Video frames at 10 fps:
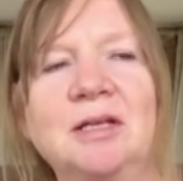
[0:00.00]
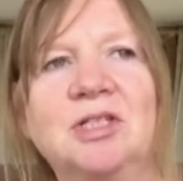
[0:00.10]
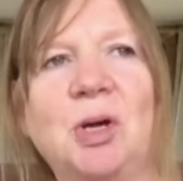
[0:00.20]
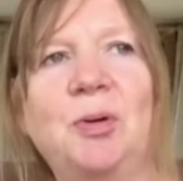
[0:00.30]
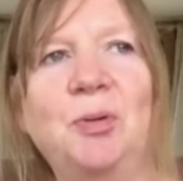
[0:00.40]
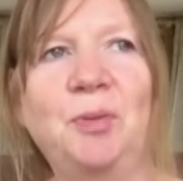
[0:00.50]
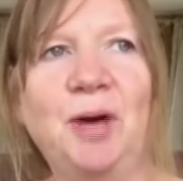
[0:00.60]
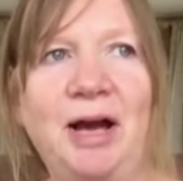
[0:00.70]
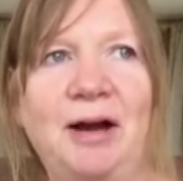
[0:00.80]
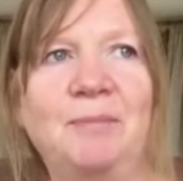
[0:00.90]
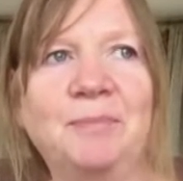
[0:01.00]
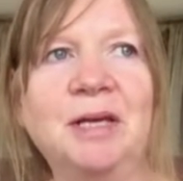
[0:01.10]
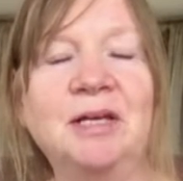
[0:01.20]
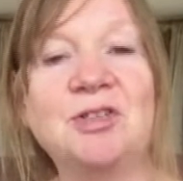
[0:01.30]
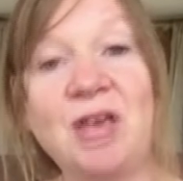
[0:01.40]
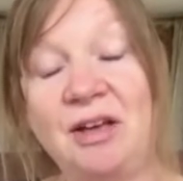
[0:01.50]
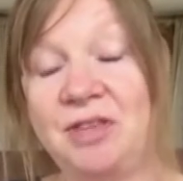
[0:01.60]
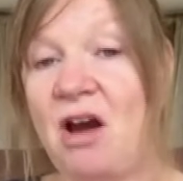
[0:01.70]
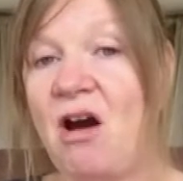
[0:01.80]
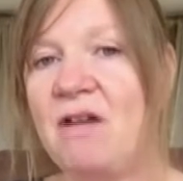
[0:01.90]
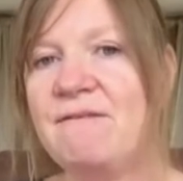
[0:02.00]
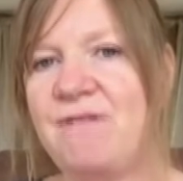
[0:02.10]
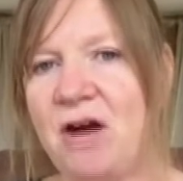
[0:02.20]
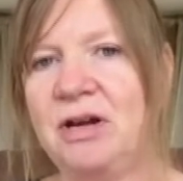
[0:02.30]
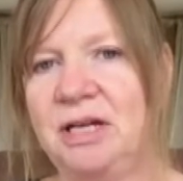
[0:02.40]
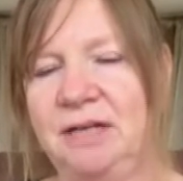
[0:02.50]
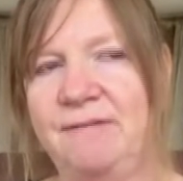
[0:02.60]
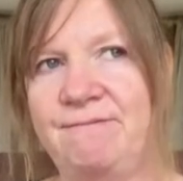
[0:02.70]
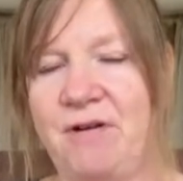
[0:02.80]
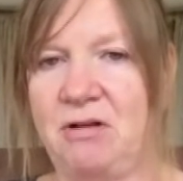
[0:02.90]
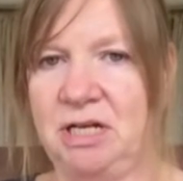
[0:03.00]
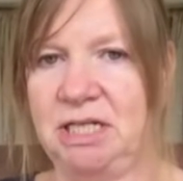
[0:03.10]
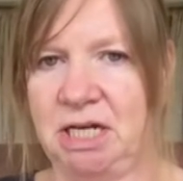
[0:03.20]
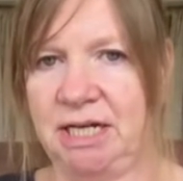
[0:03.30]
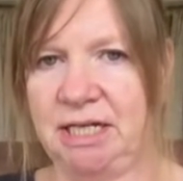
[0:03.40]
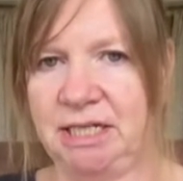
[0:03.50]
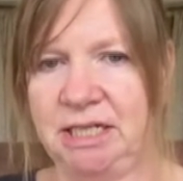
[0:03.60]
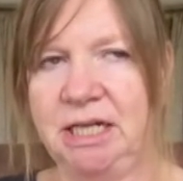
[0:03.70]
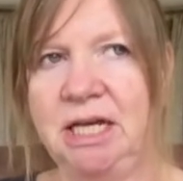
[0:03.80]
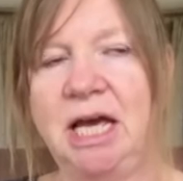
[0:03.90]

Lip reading: So yeah, they are very, very tight,